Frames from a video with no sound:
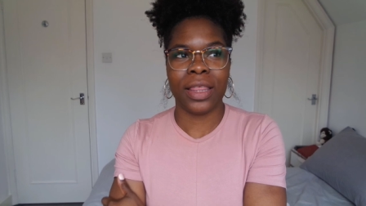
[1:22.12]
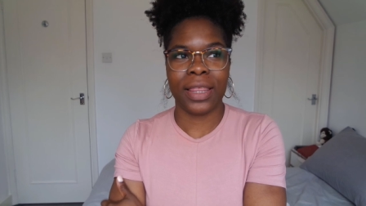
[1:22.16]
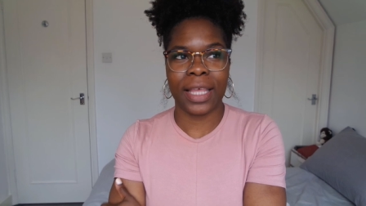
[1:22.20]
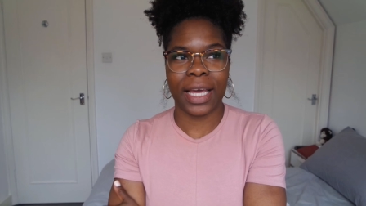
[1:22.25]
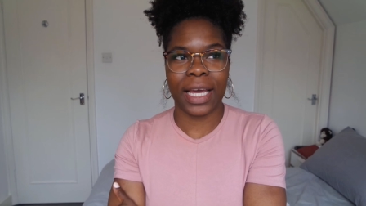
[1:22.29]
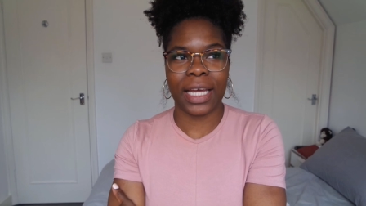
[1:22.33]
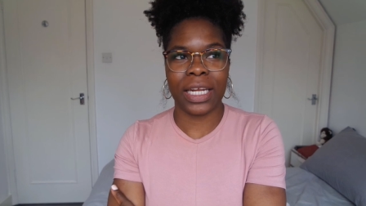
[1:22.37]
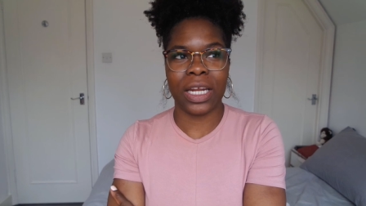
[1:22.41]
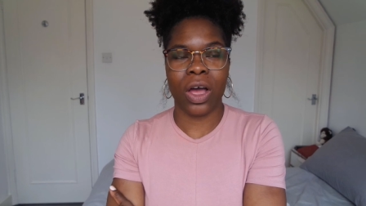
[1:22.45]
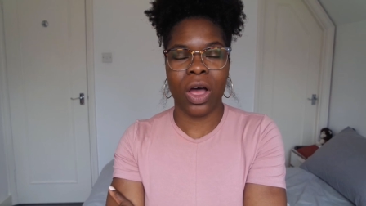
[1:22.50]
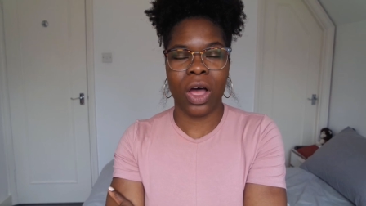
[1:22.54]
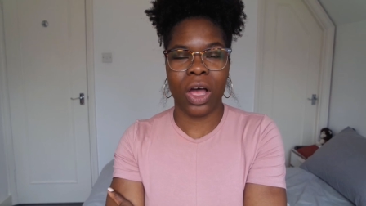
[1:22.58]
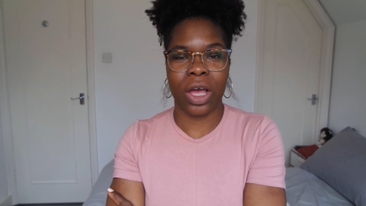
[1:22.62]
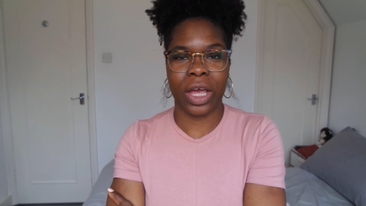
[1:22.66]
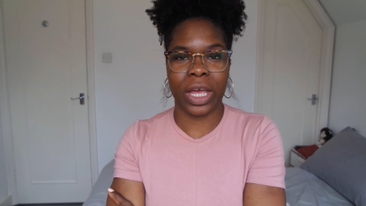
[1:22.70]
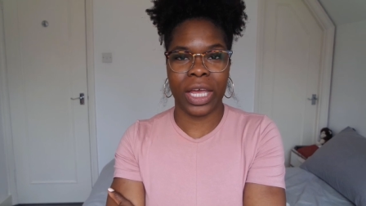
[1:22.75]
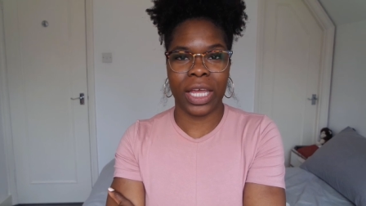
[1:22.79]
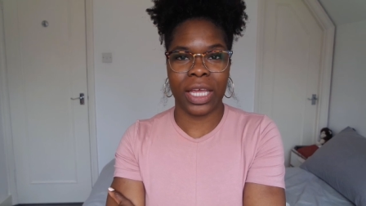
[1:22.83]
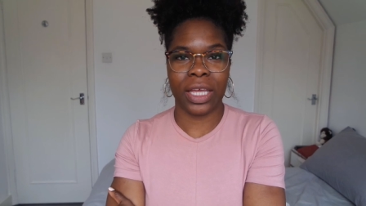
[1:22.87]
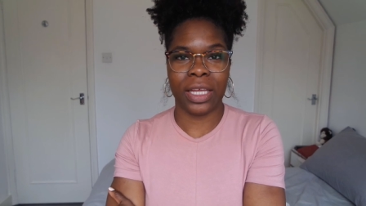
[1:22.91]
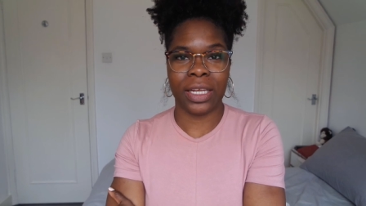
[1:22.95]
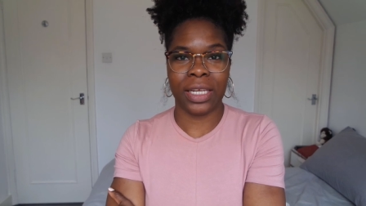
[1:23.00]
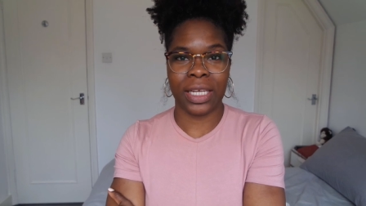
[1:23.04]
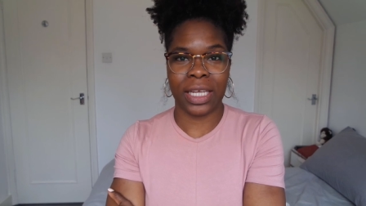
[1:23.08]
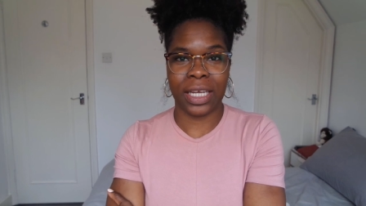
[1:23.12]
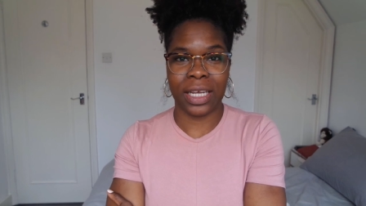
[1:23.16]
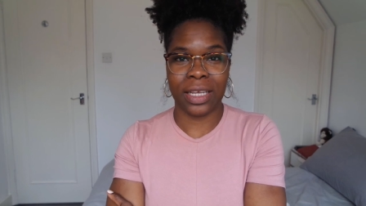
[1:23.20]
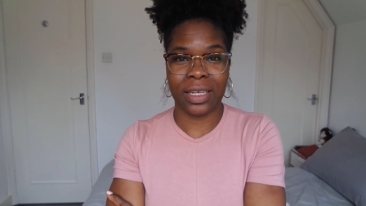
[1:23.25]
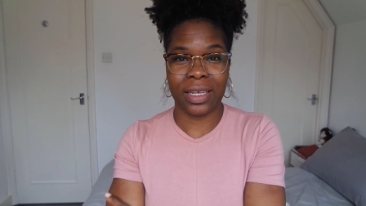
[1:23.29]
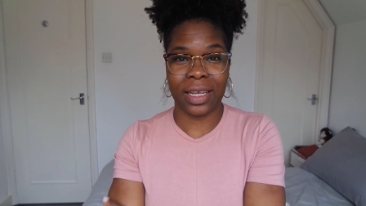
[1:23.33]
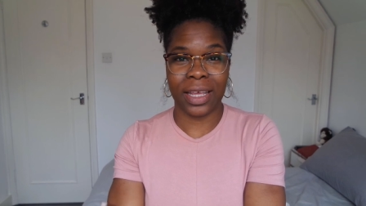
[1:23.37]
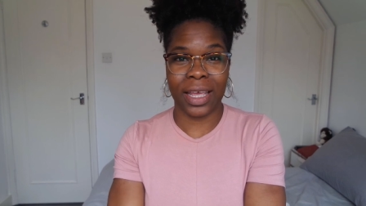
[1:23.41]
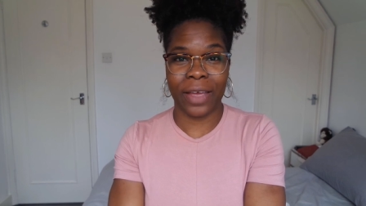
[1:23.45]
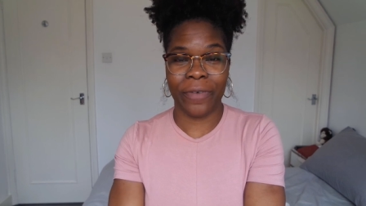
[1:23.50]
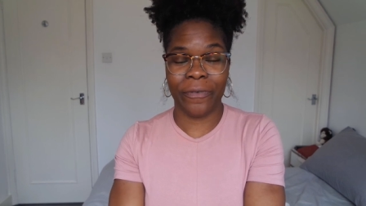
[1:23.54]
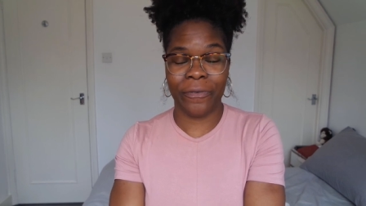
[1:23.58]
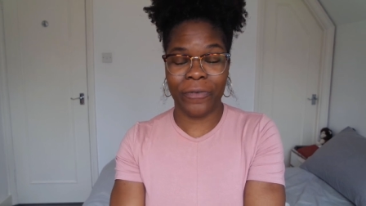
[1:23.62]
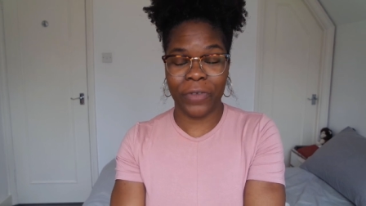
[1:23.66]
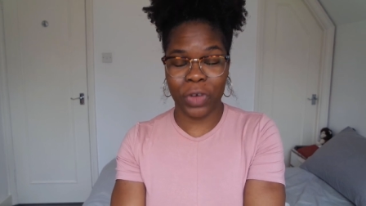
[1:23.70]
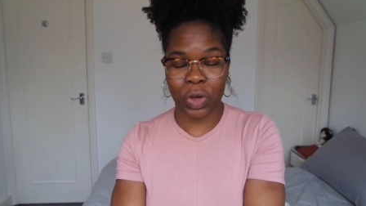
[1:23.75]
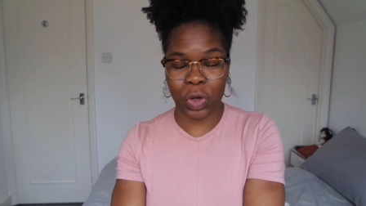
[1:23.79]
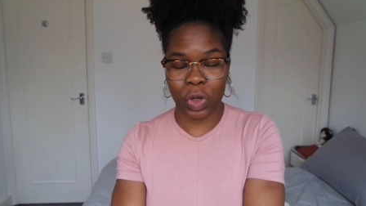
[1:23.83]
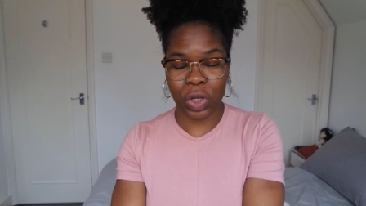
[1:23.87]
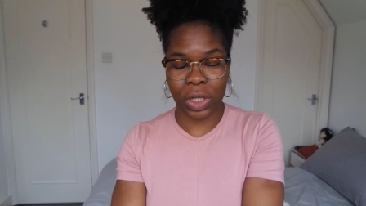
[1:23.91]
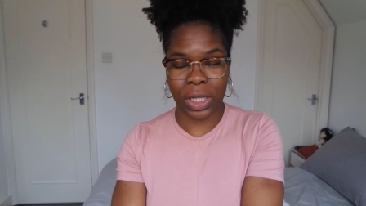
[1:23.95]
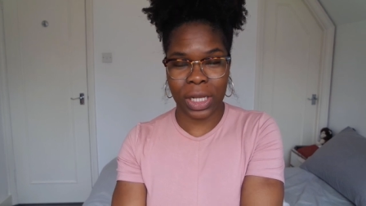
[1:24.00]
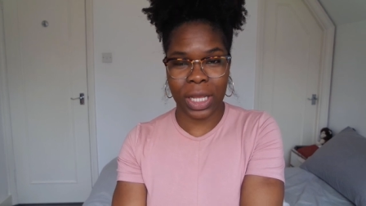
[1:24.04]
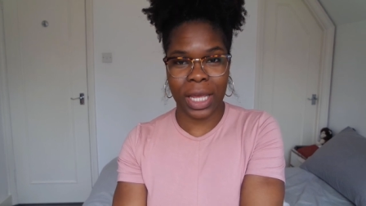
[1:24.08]
that I need a
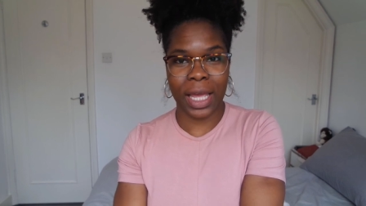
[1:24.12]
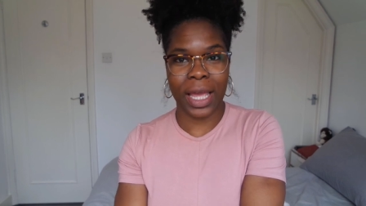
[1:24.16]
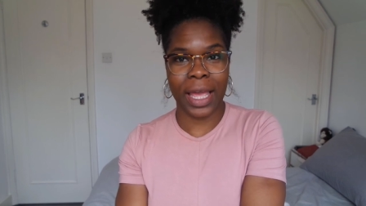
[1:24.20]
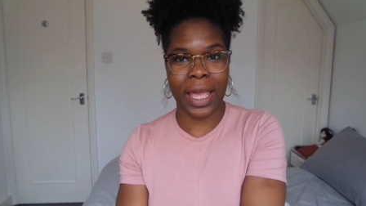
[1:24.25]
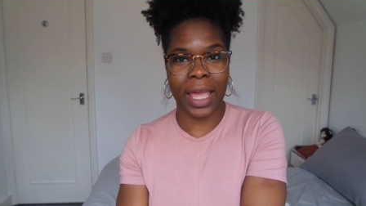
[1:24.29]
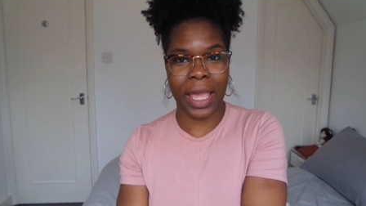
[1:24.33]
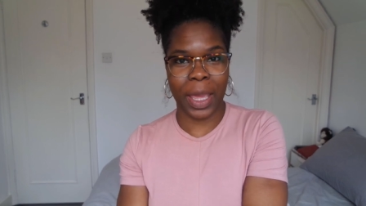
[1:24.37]
full